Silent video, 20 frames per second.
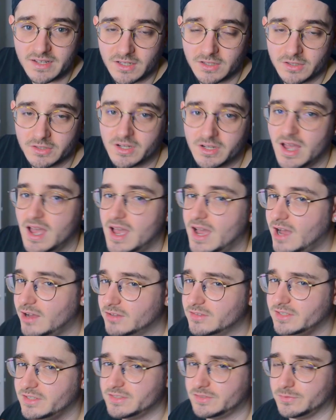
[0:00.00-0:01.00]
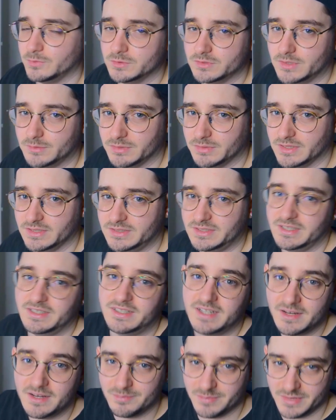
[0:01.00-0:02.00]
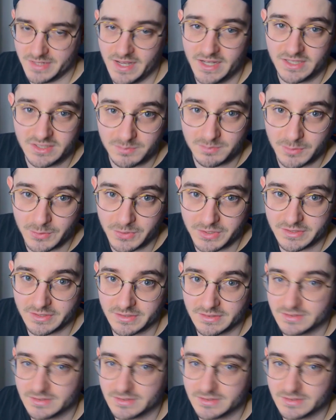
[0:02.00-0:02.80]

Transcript: a look how this vulnerability can be exploited.